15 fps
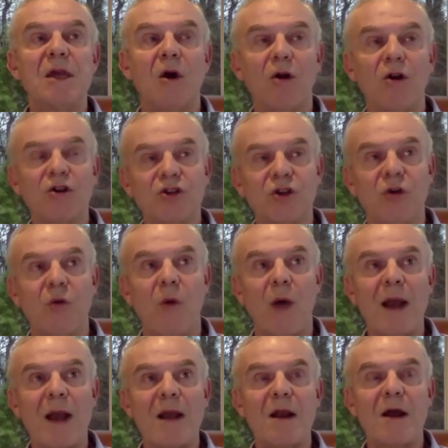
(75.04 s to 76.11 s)
Also,
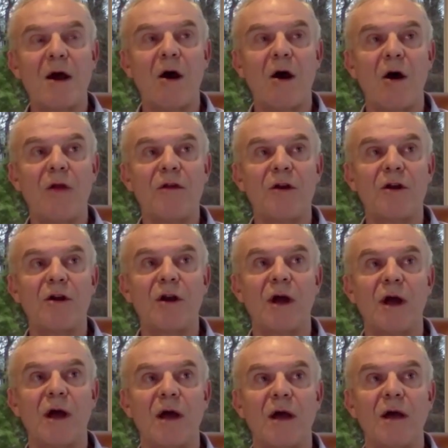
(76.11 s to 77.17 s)
one
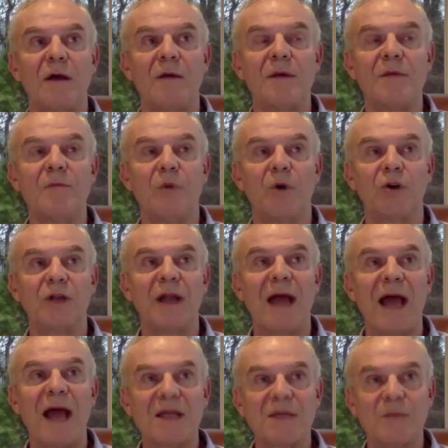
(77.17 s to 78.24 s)
other
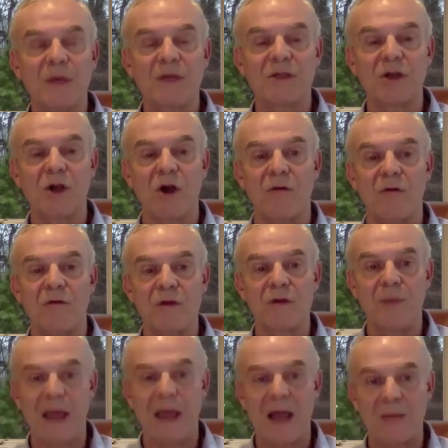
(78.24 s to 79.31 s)
important aspect of
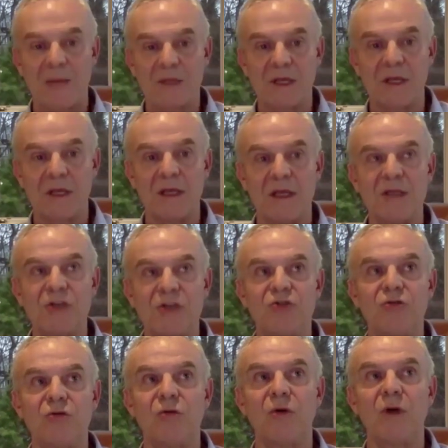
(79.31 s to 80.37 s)
rebiopsying
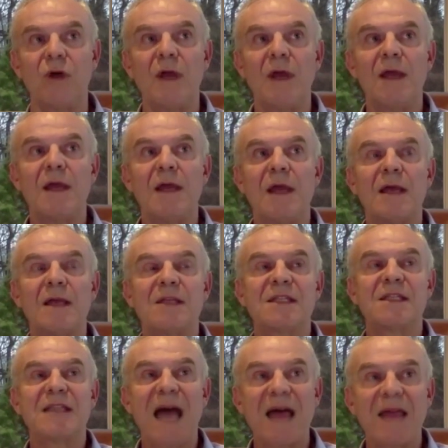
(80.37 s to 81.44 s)
is to
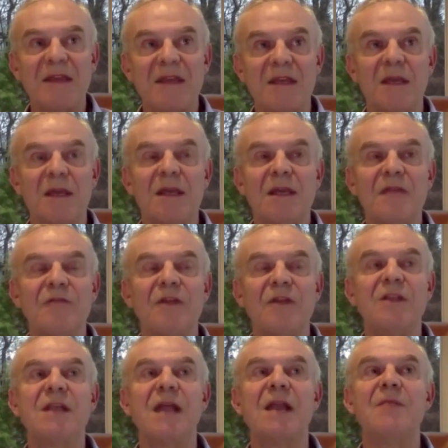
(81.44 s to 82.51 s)
study if
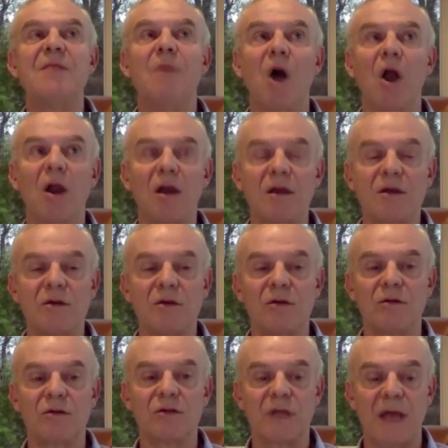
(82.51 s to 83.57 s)
there is any
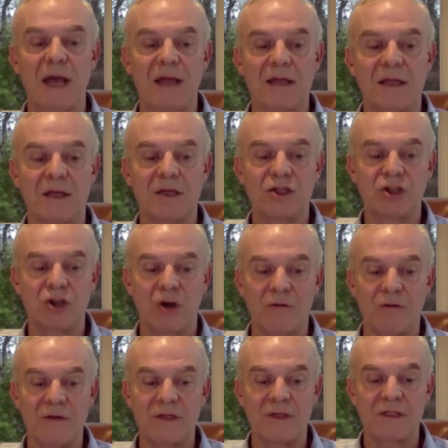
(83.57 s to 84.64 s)
molecules at the
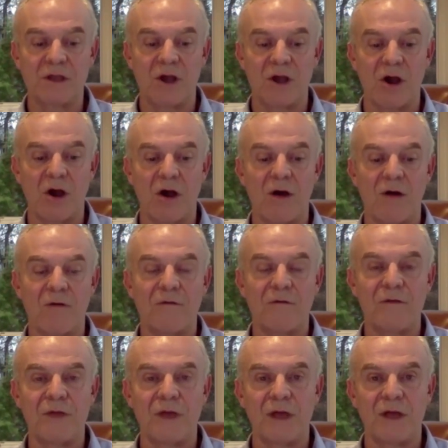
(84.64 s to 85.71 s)
surface
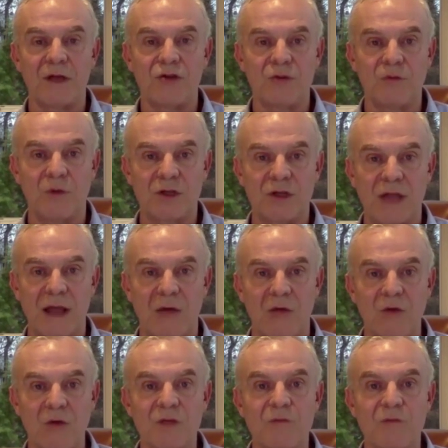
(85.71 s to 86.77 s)
of the tumor cell
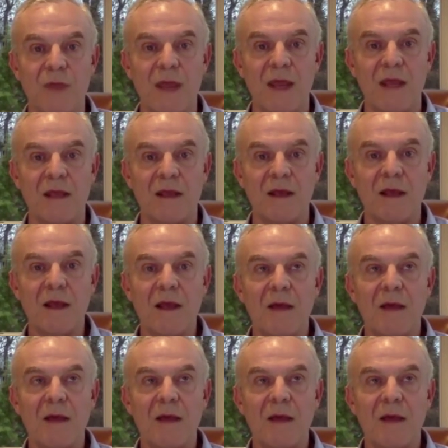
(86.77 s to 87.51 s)
which may